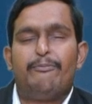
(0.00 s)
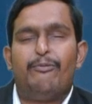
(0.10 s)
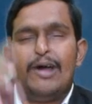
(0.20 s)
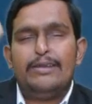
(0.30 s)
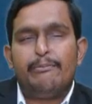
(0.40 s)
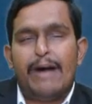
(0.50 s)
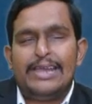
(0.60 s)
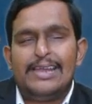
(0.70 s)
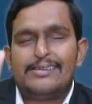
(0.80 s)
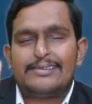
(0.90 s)
1
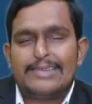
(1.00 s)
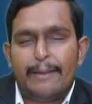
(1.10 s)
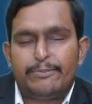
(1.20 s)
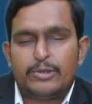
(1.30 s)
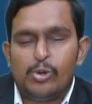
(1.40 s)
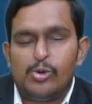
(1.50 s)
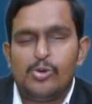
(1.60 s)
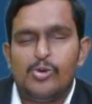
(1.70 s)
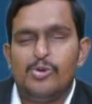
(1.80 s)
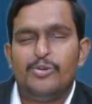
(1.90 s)
minus step
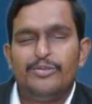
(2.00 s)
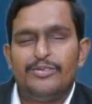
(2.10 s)
2